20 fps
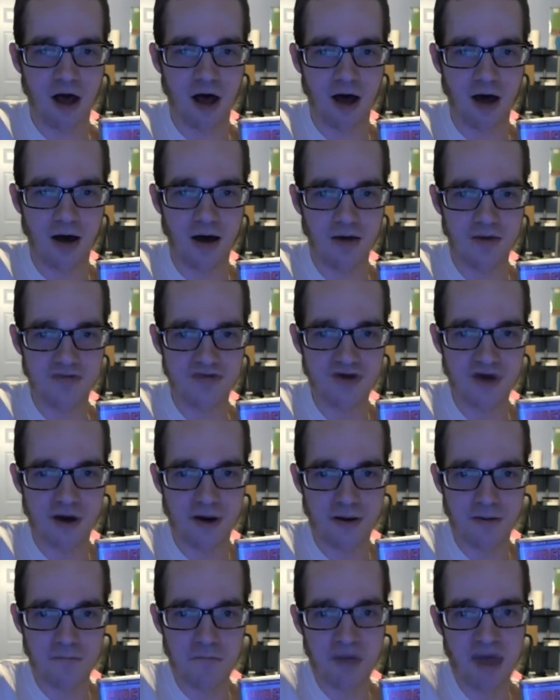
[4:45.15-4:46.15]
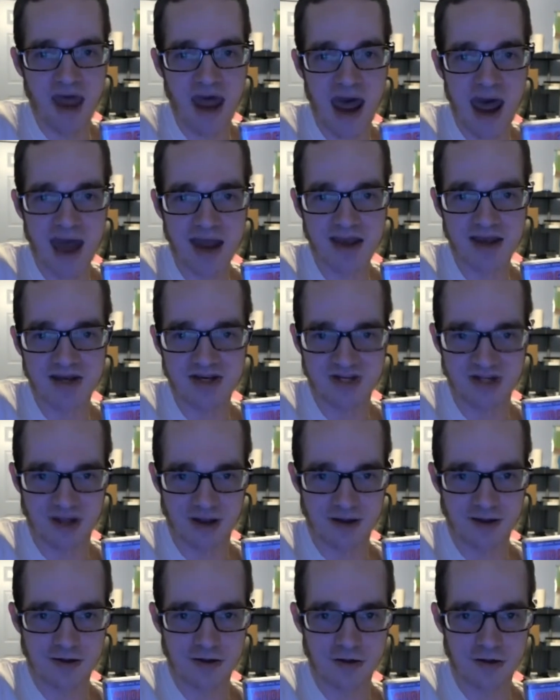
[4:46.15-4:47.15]
of the
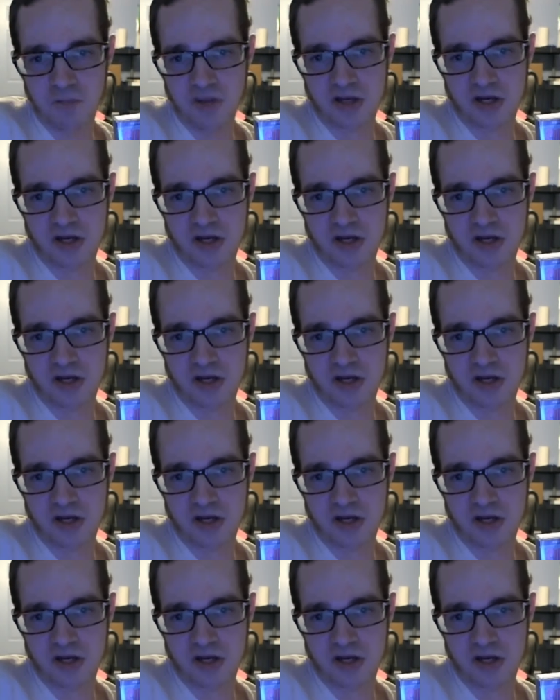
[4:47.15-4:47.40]
packaging